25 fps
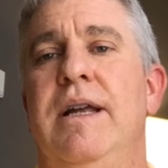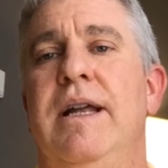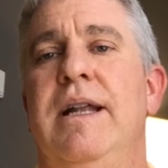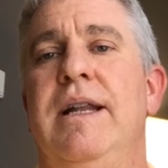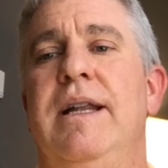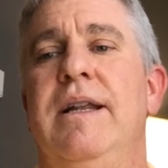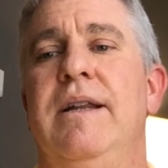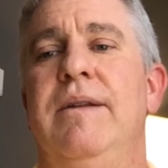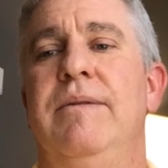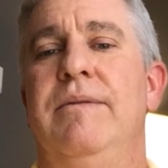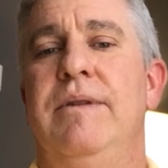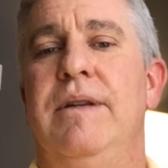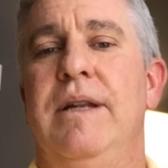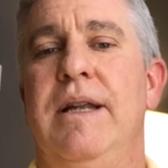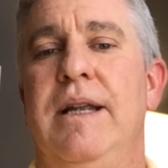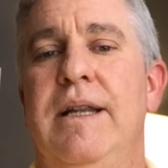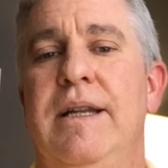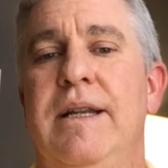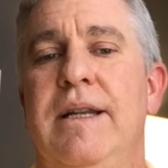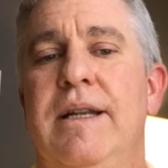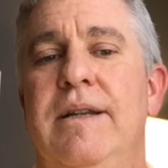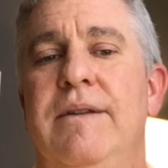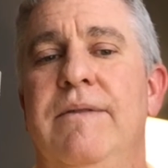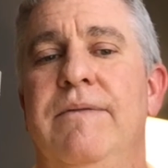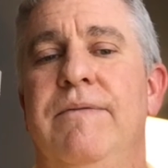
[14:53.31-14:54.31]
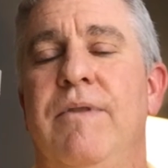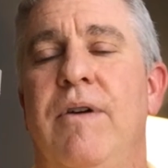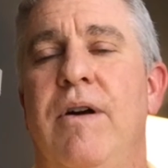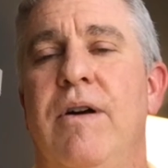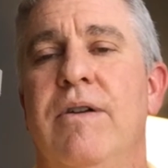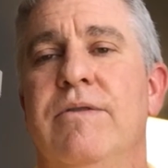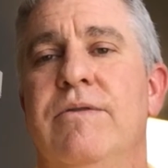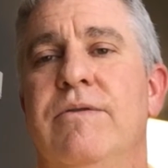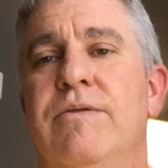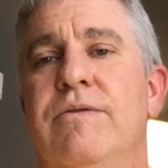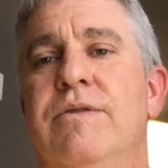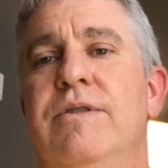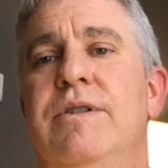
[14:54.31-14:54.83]
and it
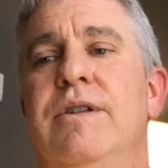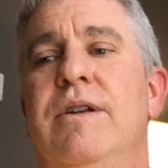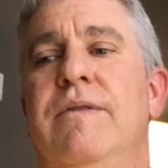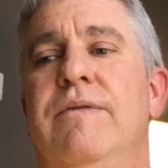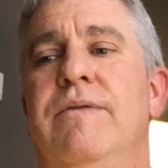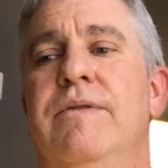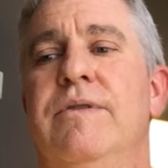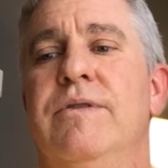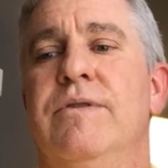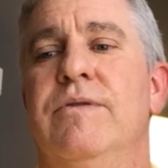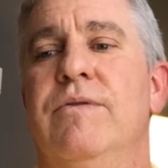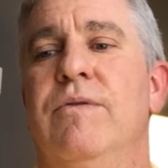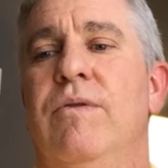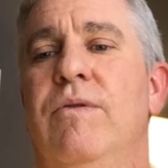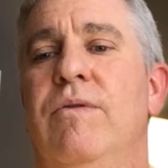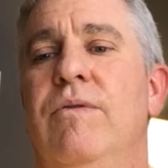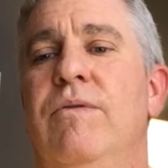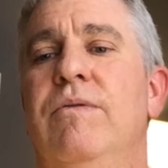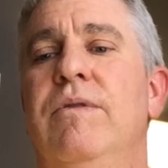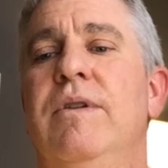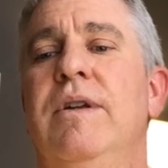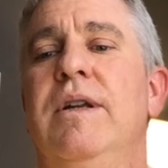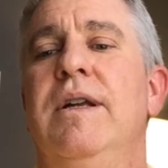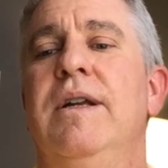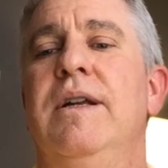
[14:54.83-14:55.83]
fosters self-control.